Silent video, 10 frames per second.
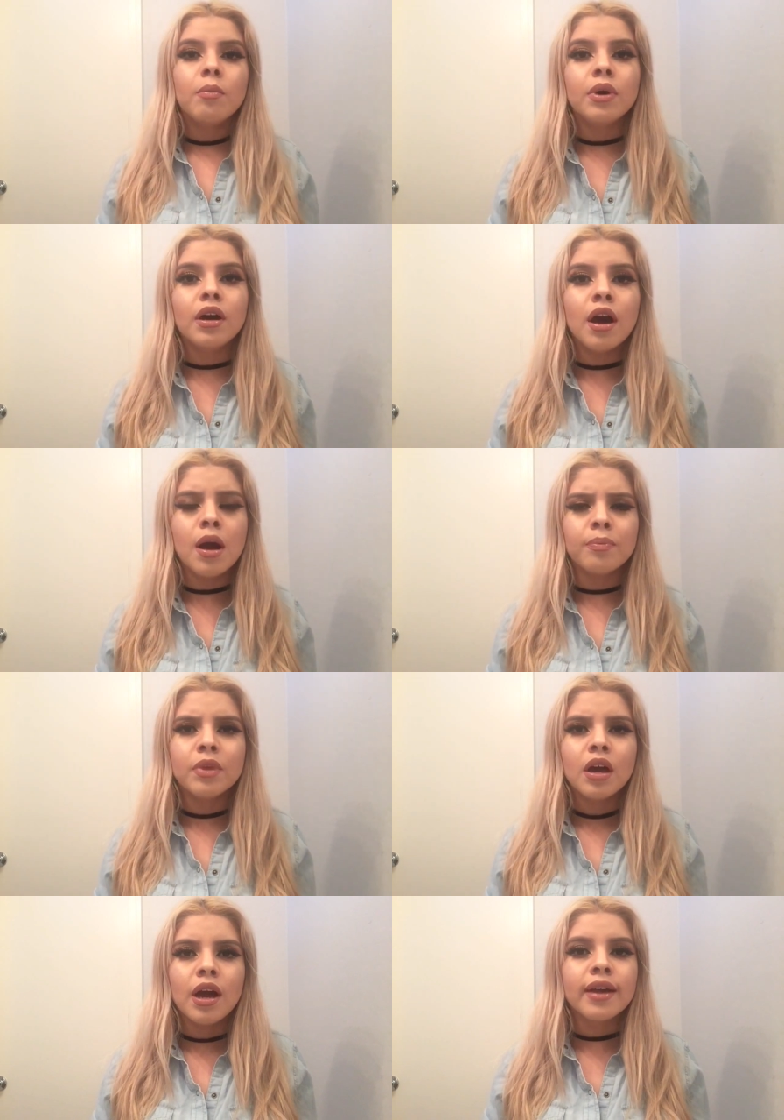But
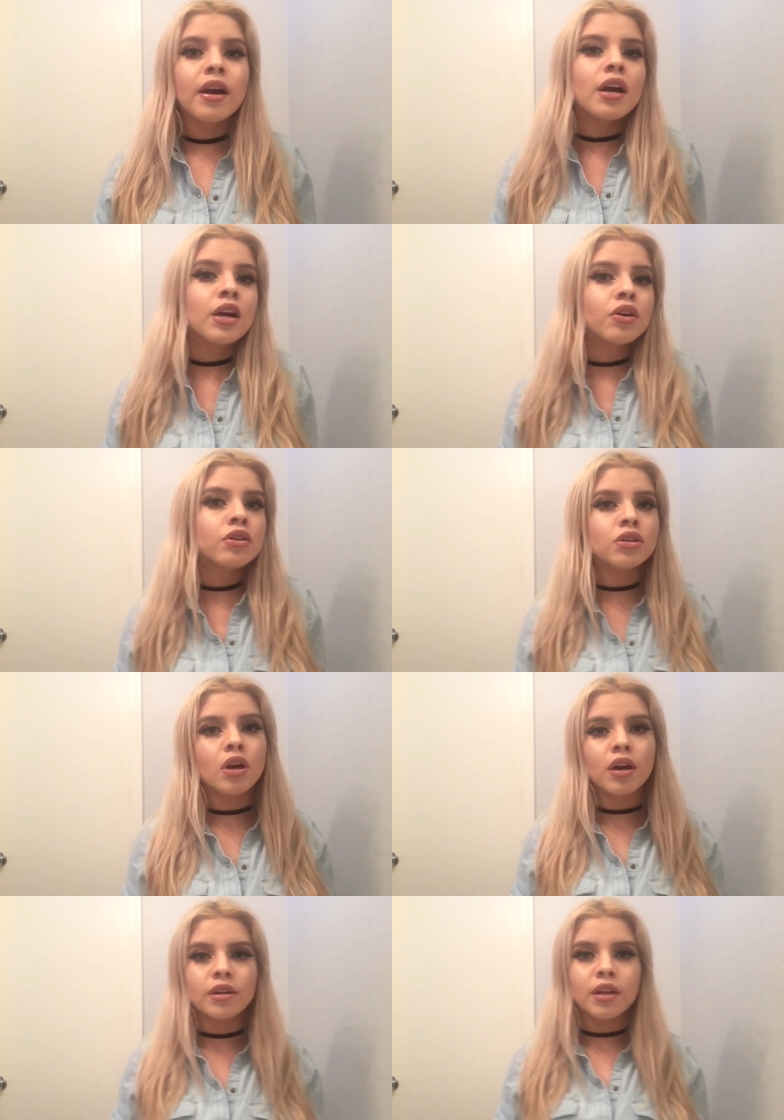I heard a
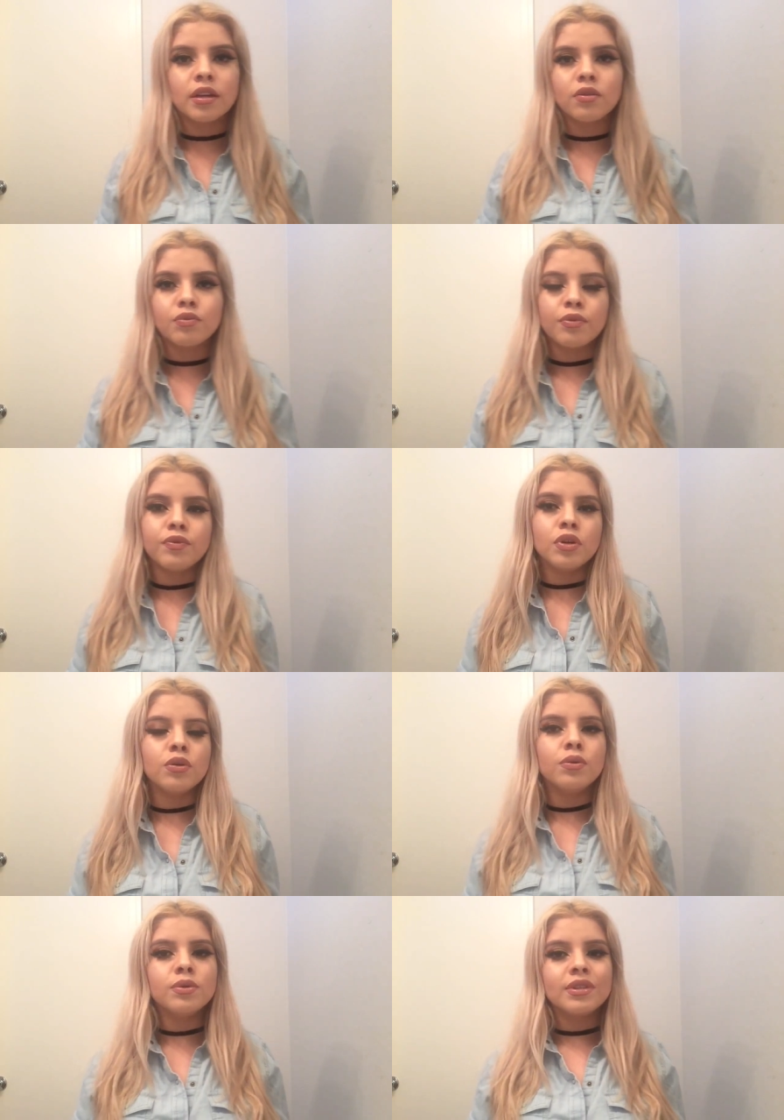lot of negative
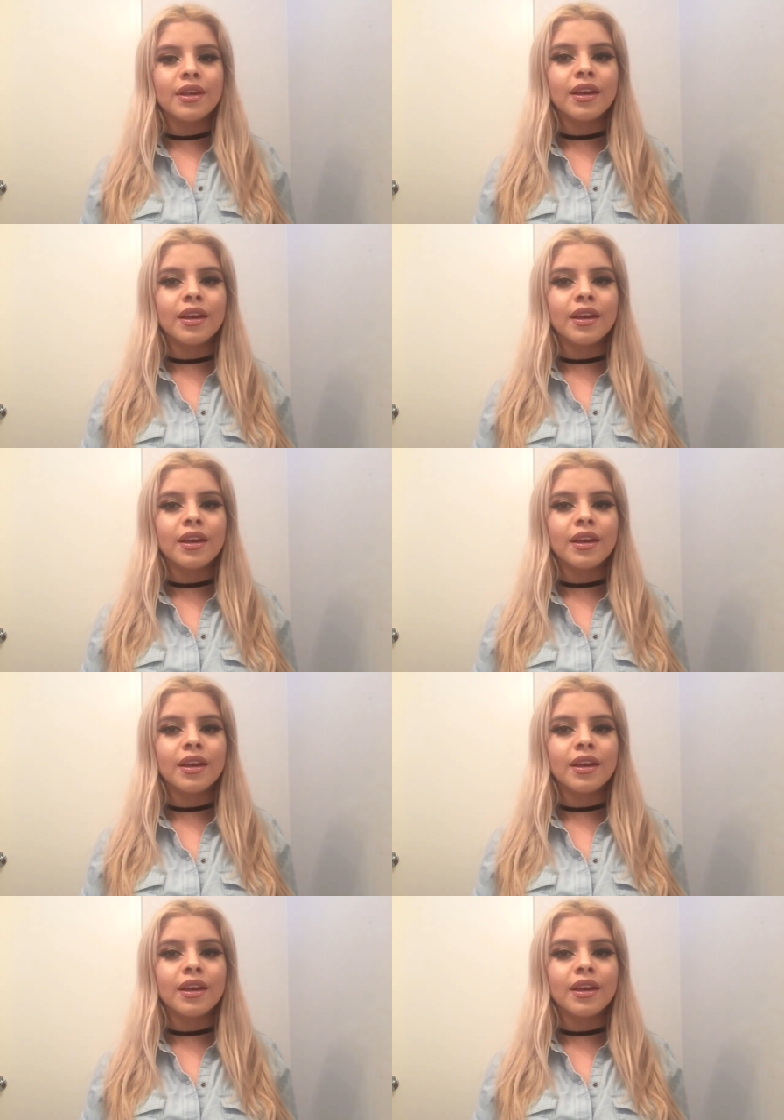reviews,